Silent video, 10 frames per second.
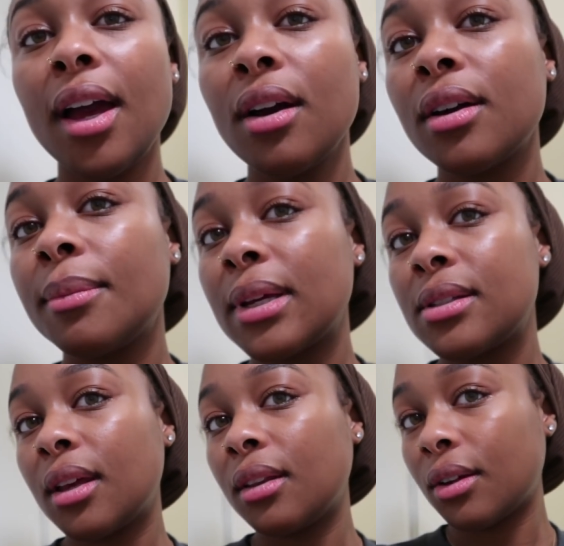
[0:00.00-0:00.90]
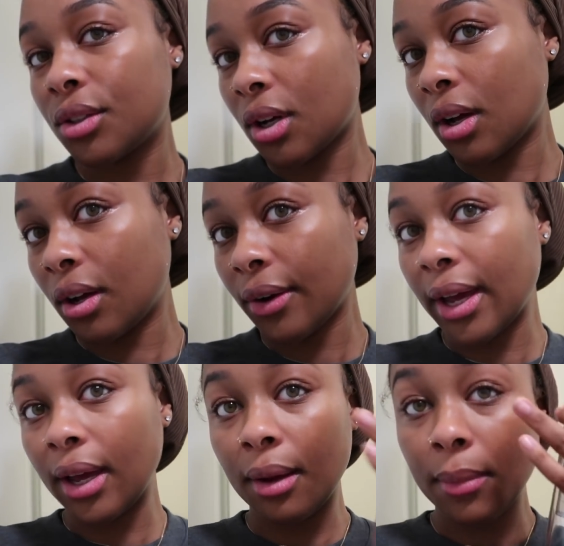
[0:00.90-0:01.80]
Look how good my skin looks, y'all.
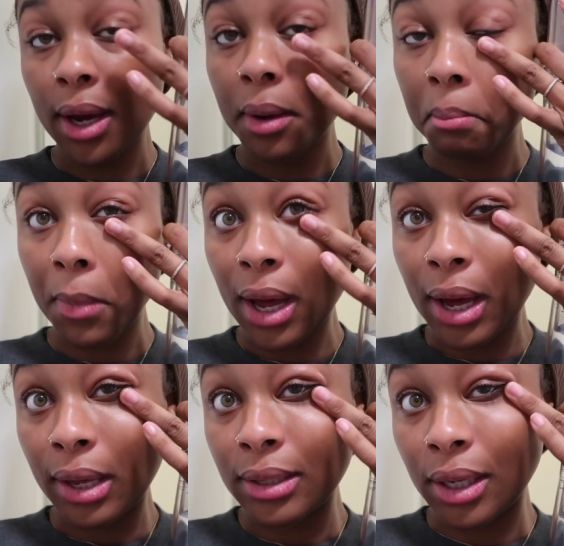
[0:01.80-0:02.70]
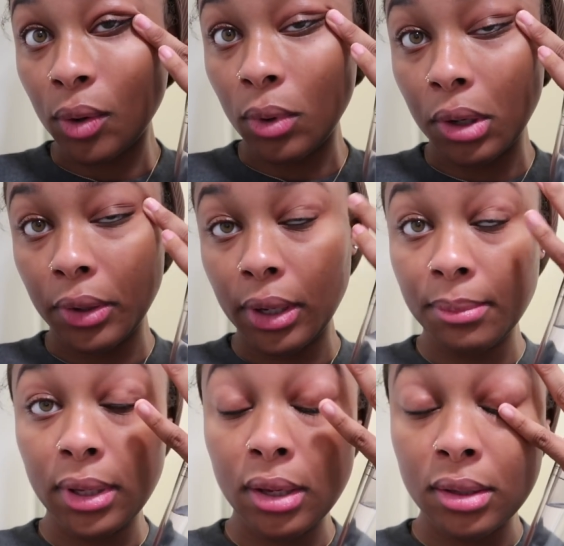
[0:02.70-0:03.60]
Okay, my eye like watering
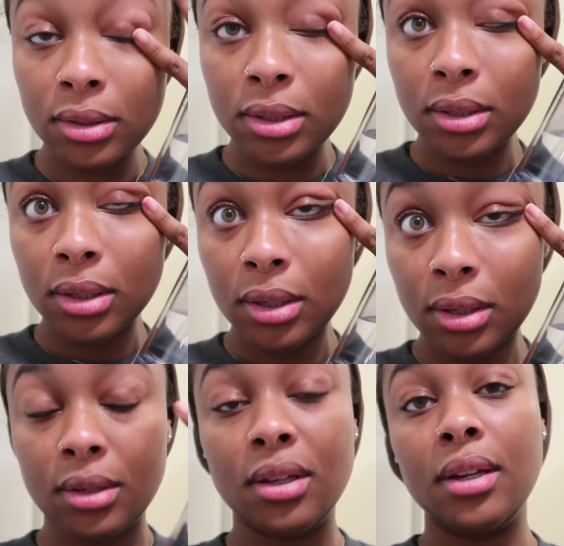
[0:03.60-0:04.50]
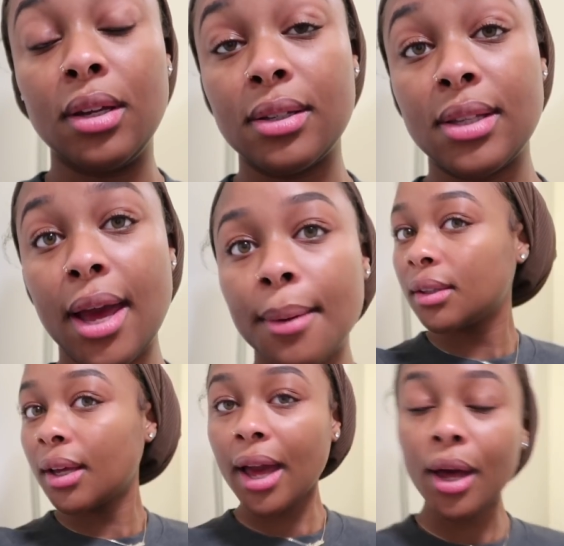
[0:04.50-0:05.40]
because it does that.
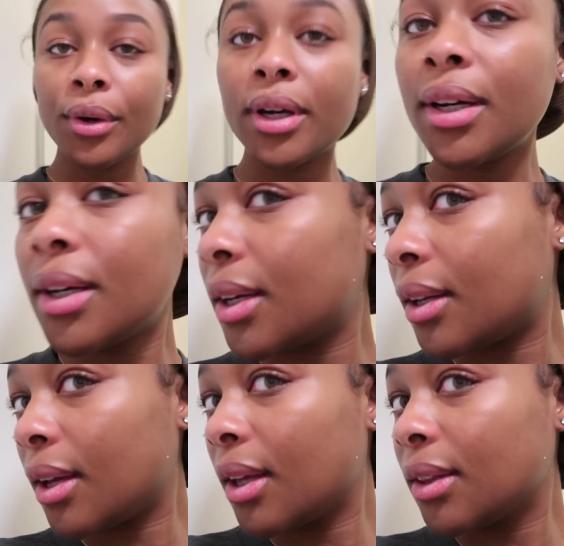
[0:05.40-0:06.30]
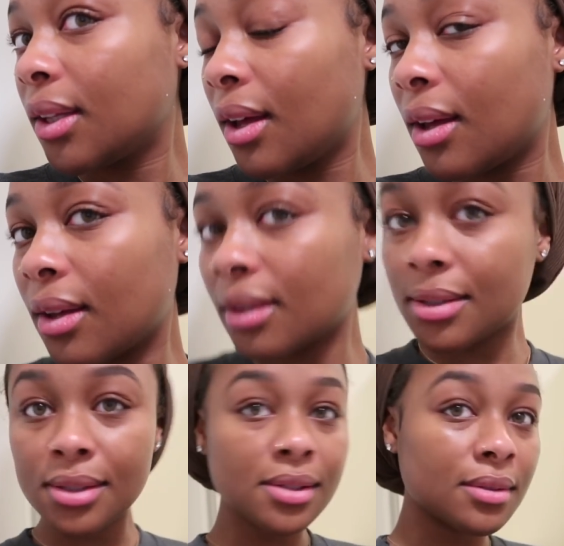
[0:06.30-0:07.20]
Look how good it
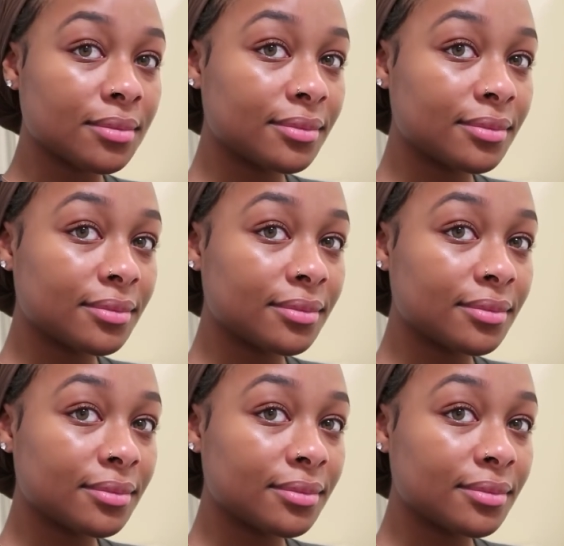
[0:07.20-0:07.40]
looks.